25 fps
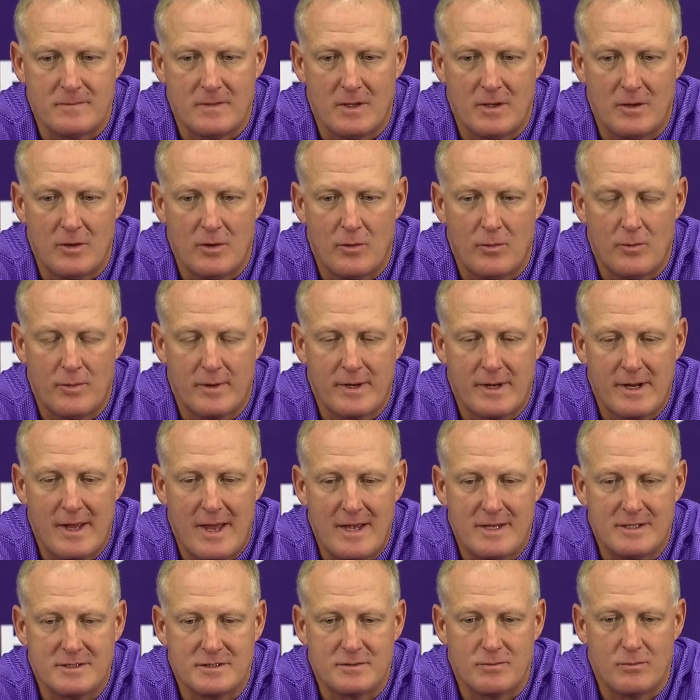you know, when a
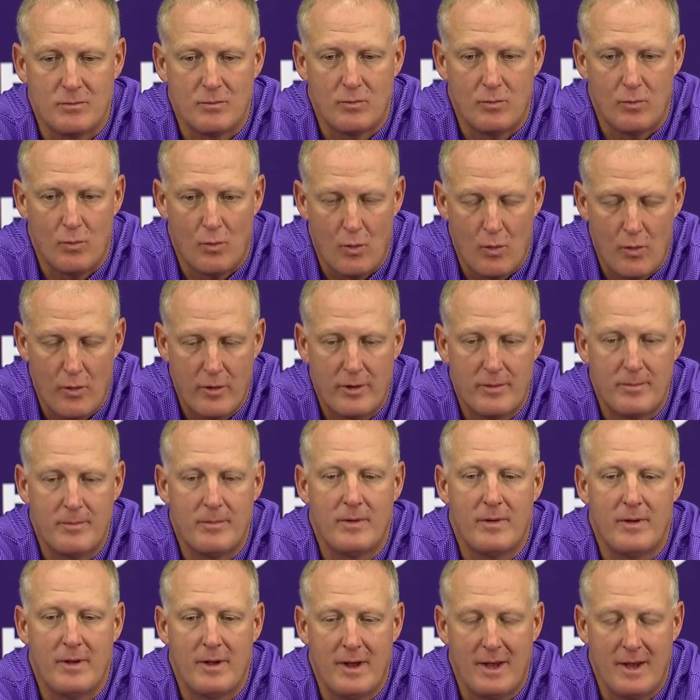guy's
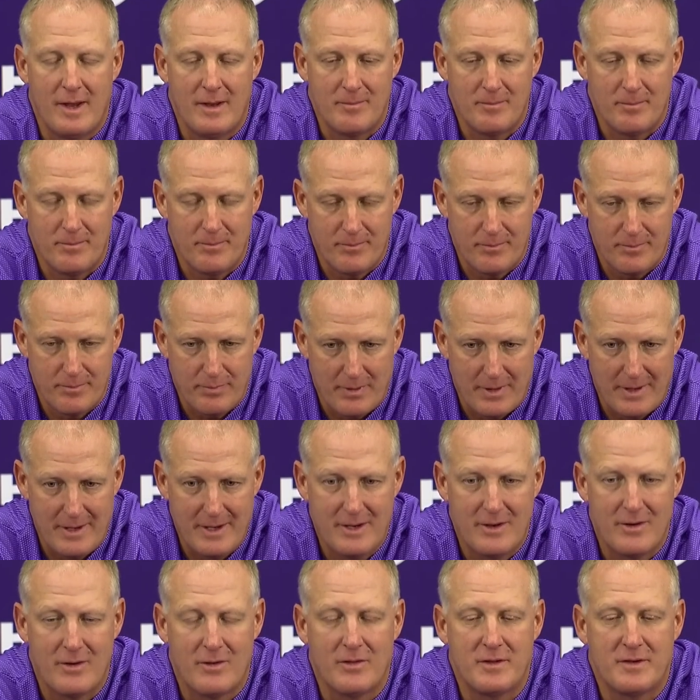warm and
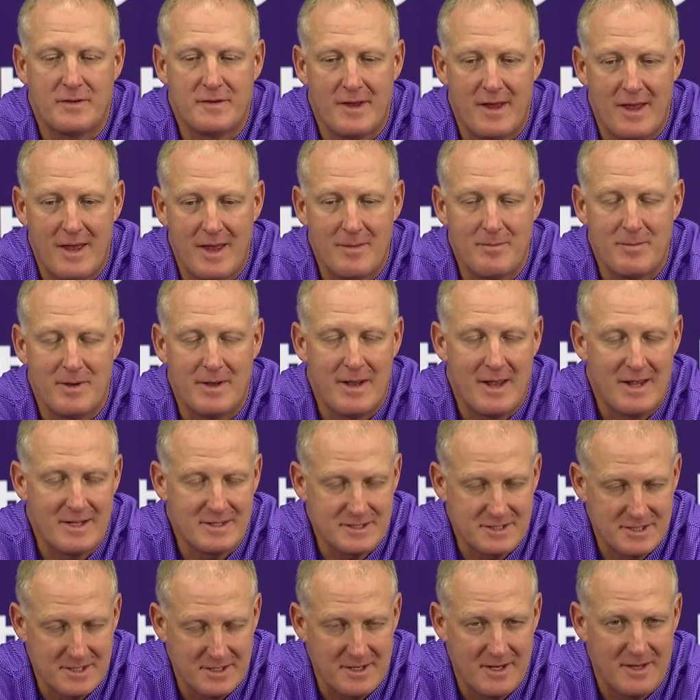playing all the time and not
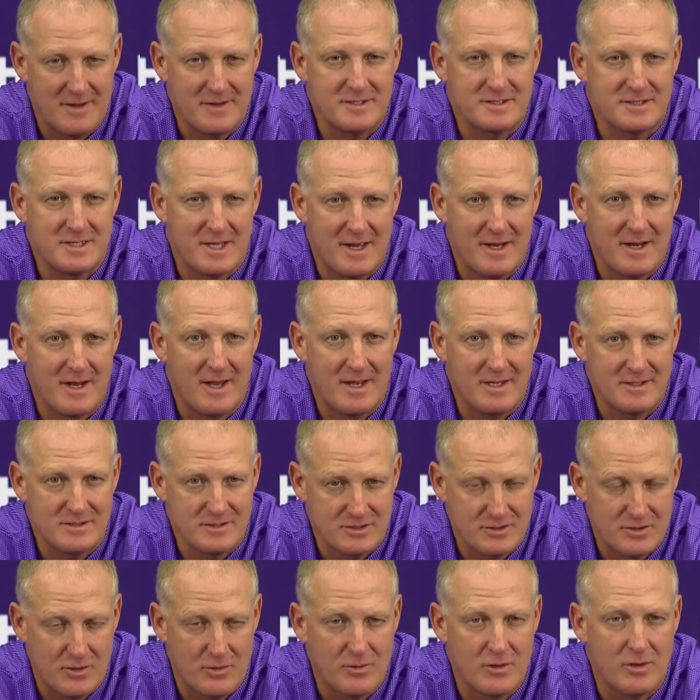sitting on the
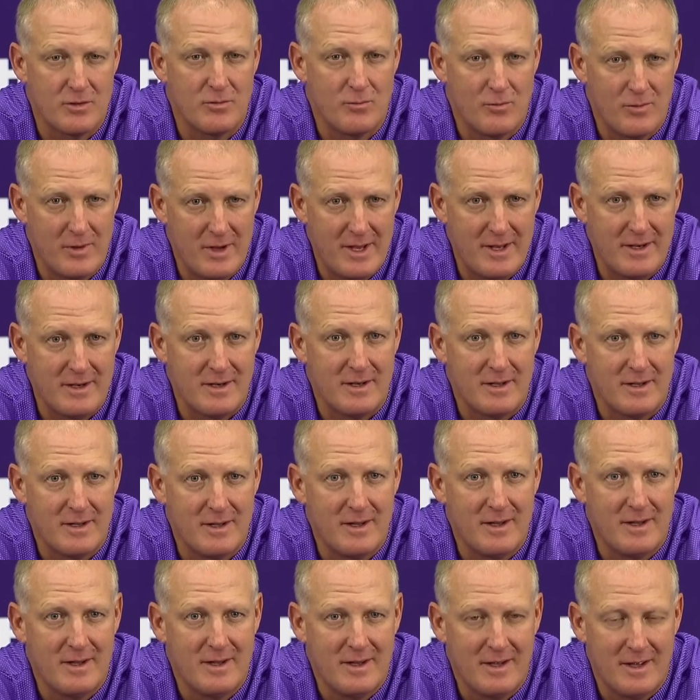sidelines soaking wet,
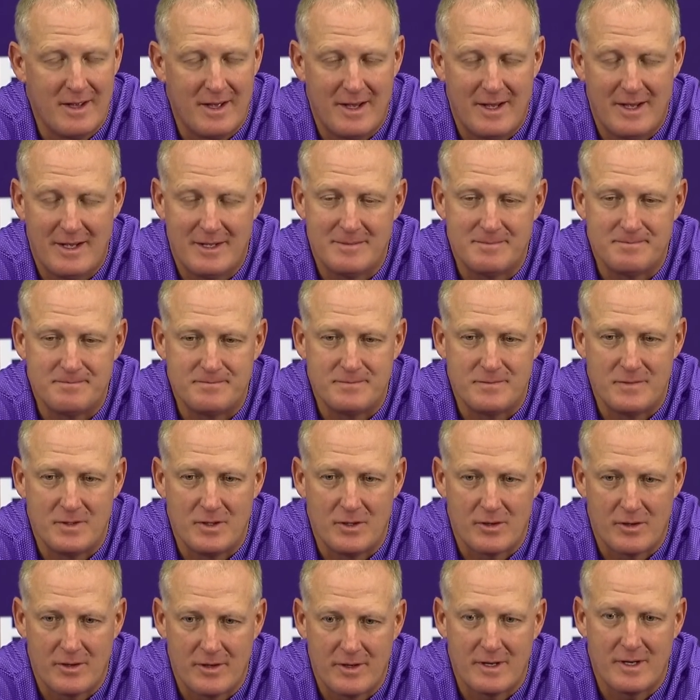um,
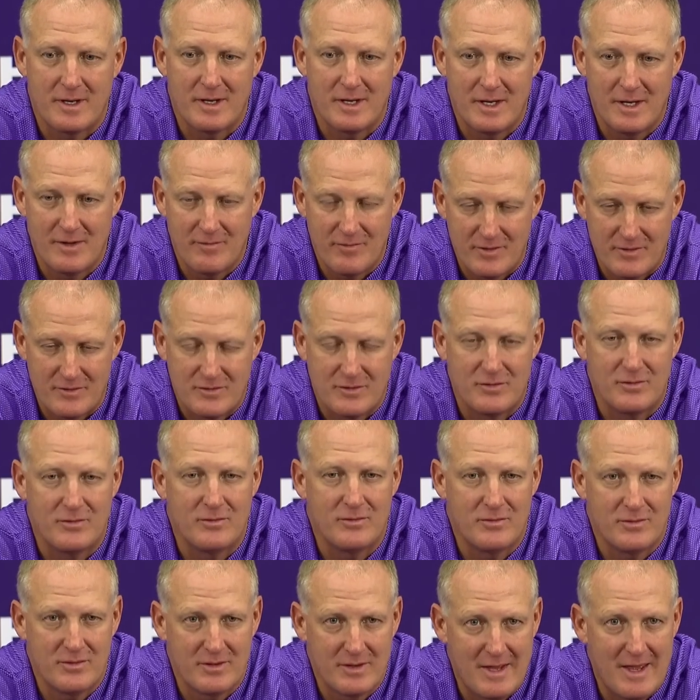you're going to give it
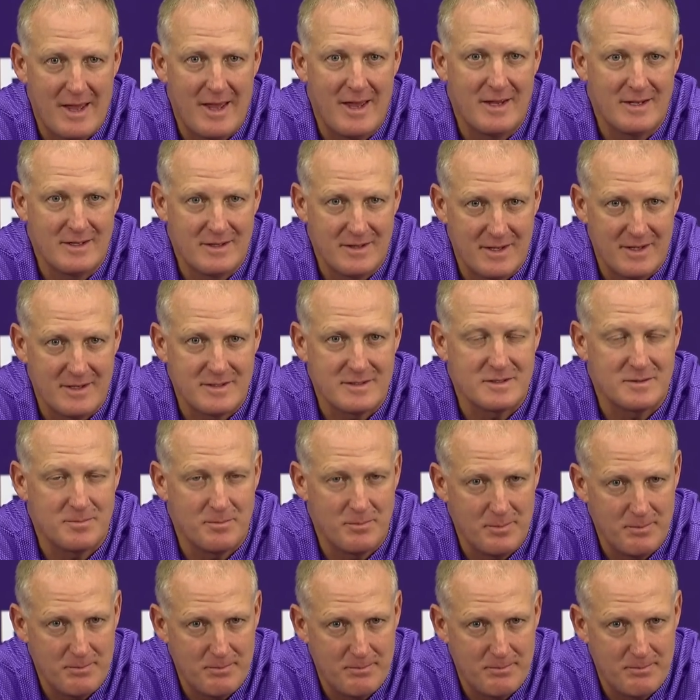to the guy that's